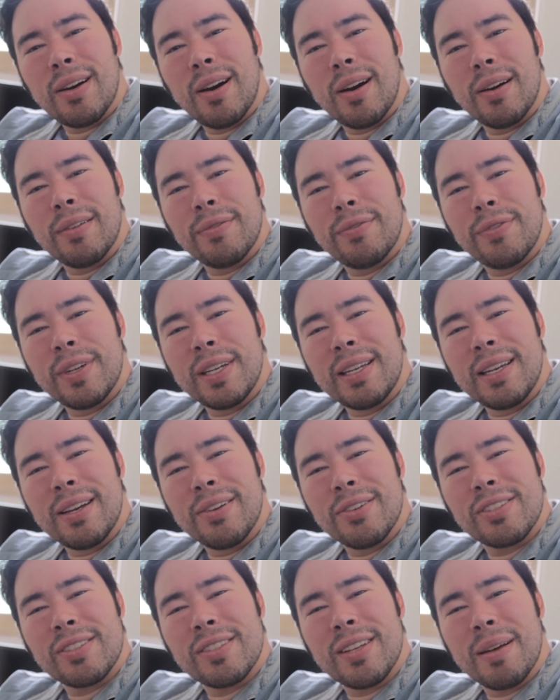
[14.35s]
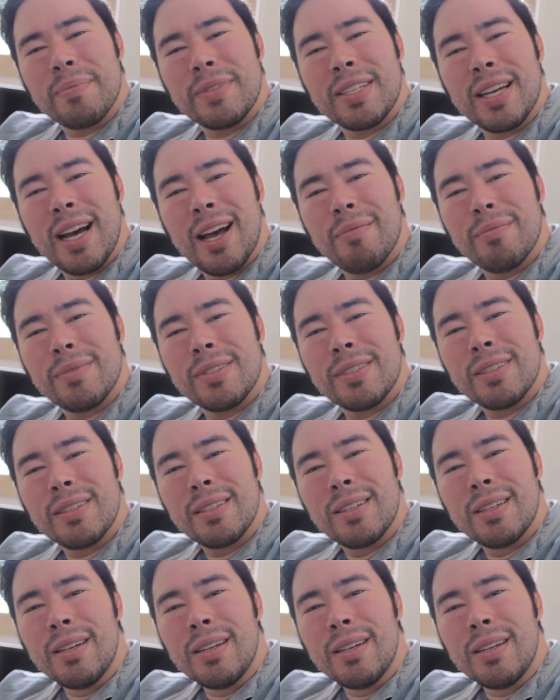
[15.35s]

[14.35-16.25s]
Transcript: on videos sometimes?